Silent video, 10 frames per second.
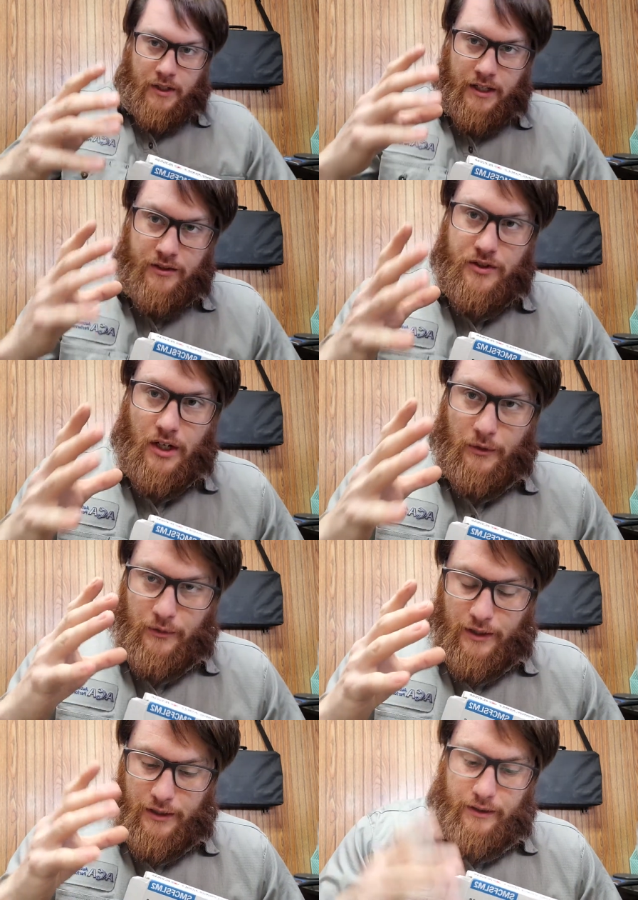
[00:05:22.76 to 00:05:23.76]
get yourself
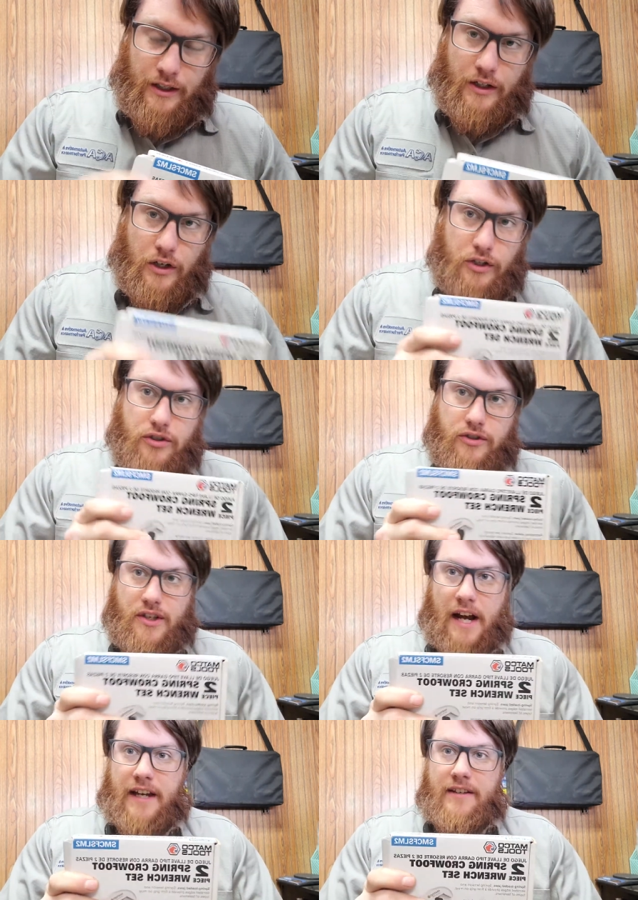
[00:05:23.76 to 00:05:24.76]
a, a good
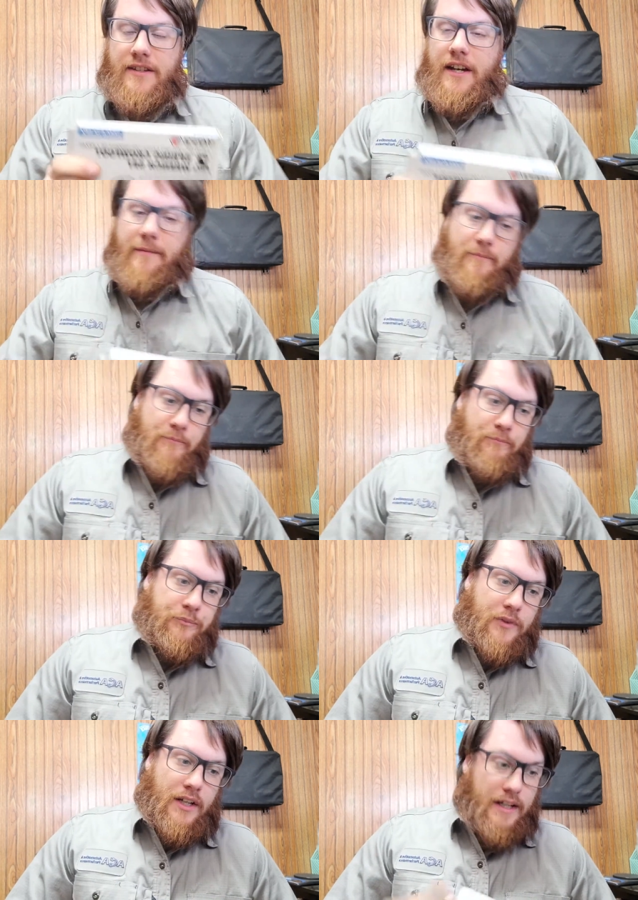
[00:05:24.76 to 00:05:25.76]
socket set.
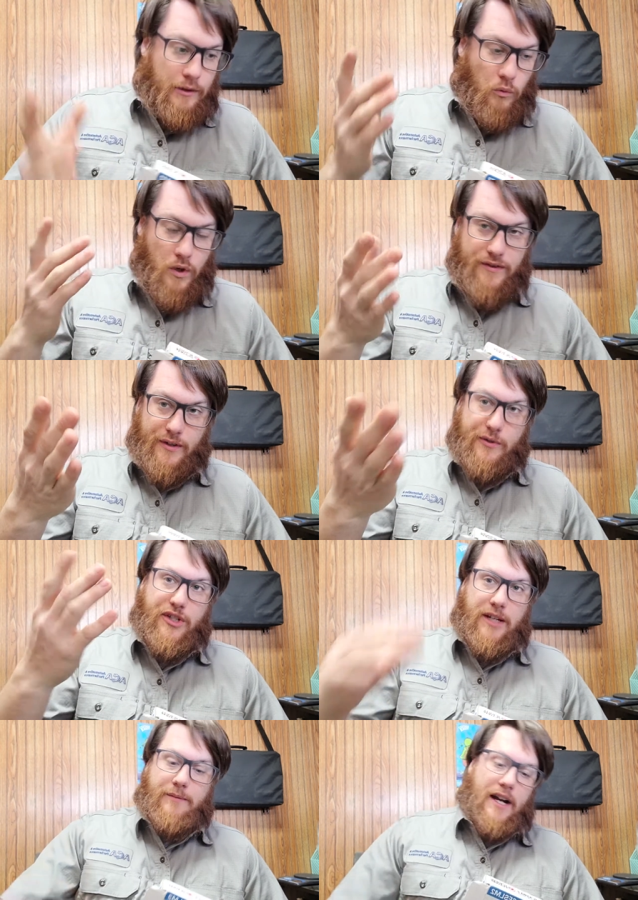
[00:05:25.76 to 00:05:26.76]
With those
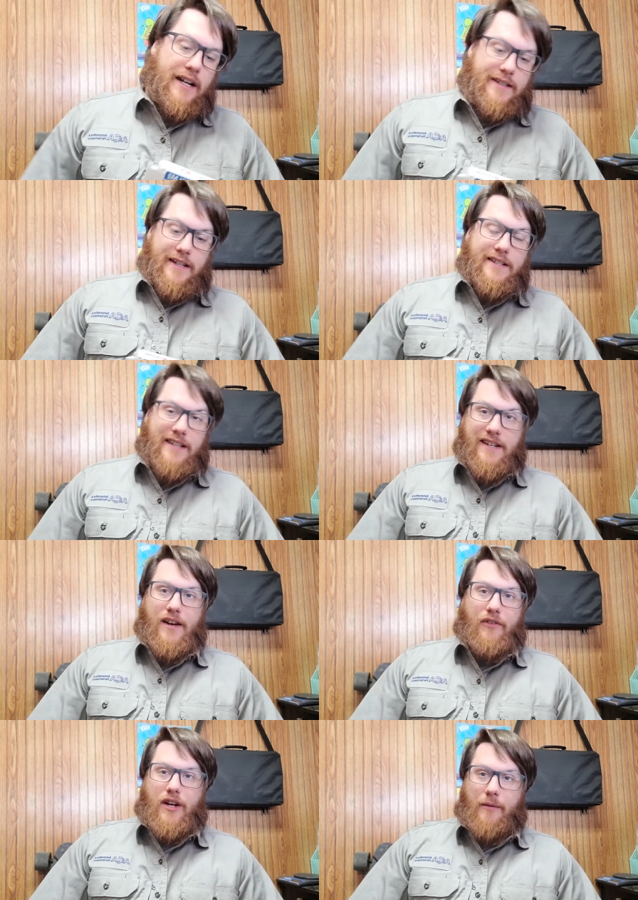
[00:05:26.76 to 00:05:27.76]
cheap socket sets, they
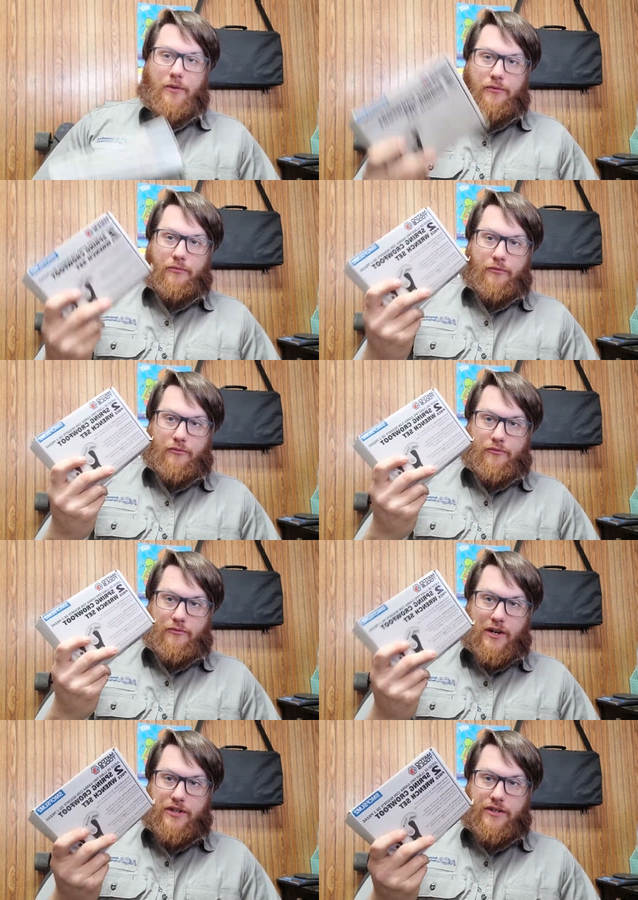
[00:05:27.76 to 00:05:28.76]
never come with
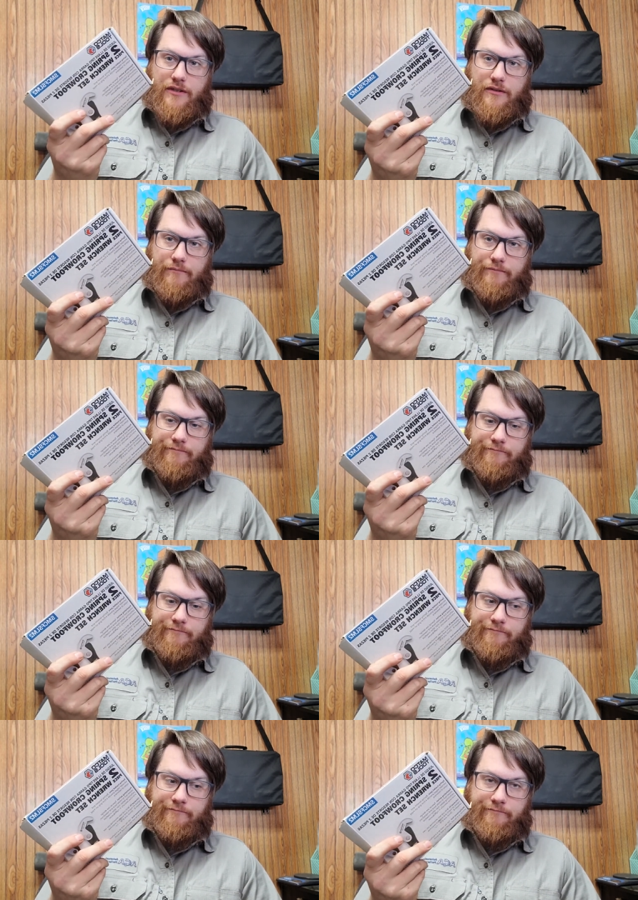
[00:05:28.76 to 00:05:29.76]
wrenches.
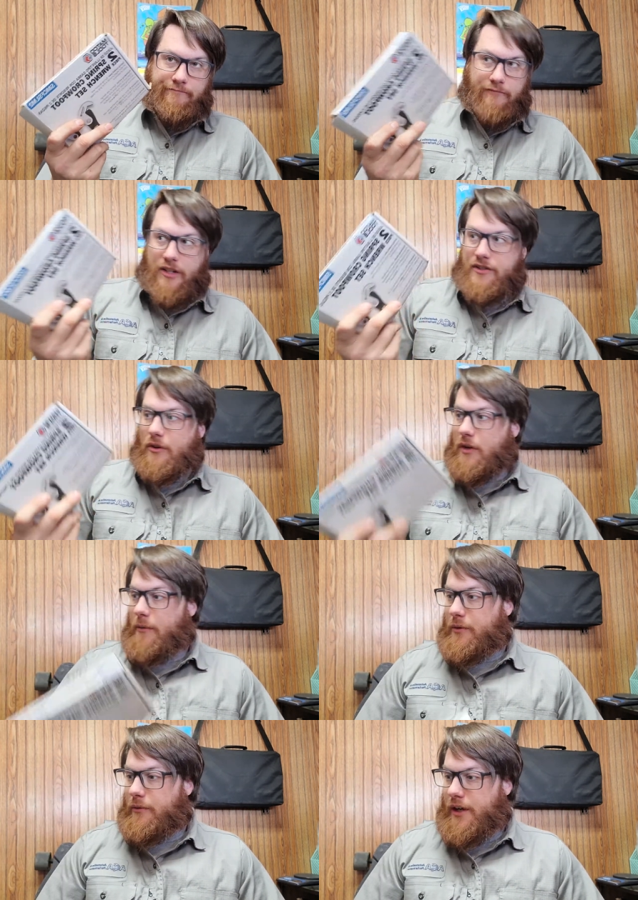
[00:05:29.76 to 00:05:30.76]
They just don't
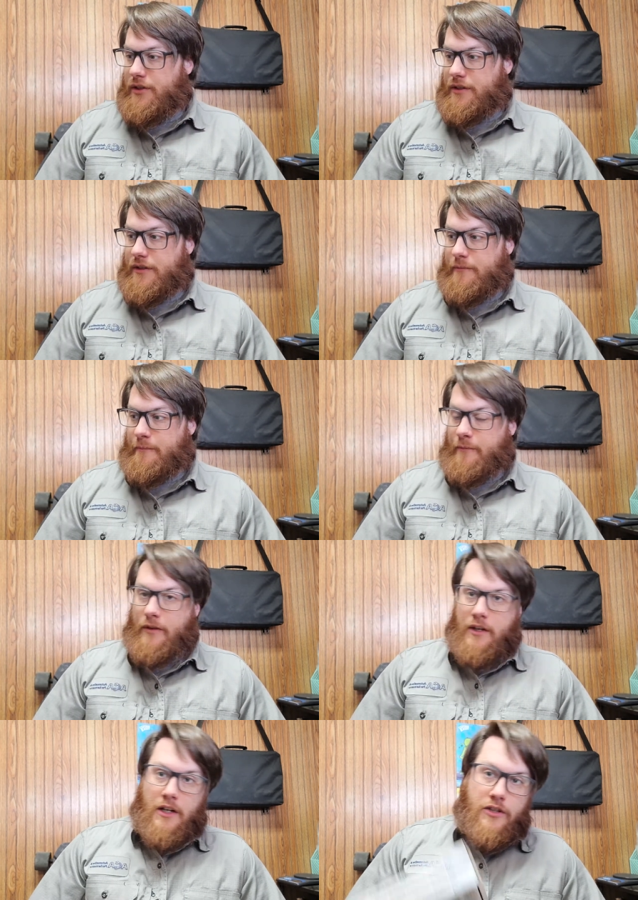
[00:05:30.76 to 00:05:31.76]
come with wrenches.
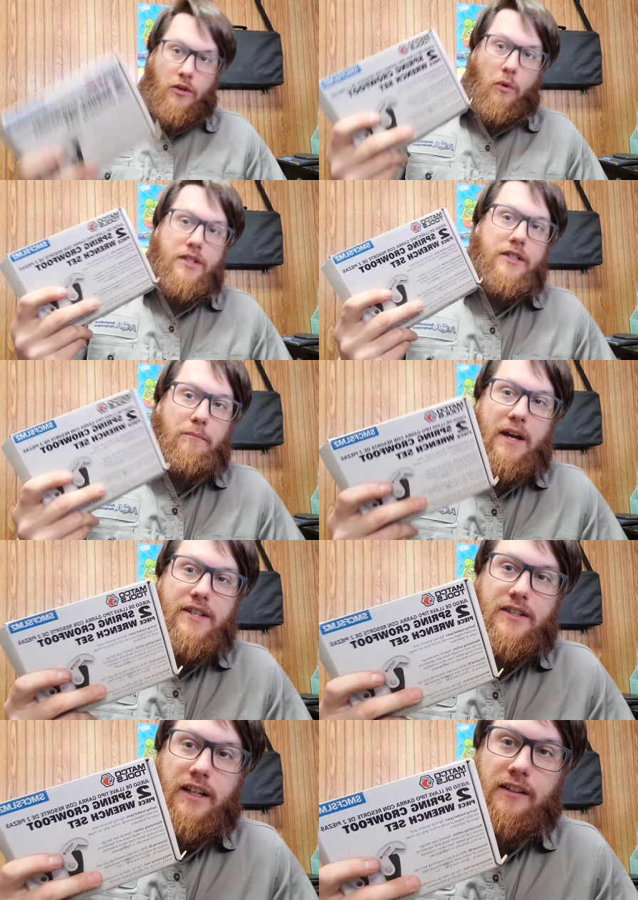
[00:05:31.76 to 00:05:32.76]
So what's the
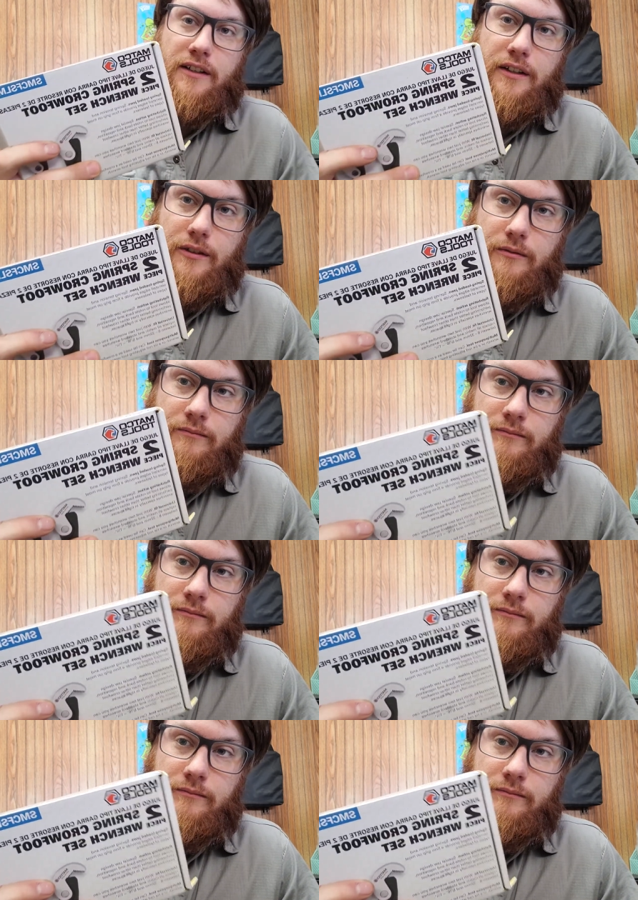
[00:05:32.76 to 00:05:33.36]
best thing to do?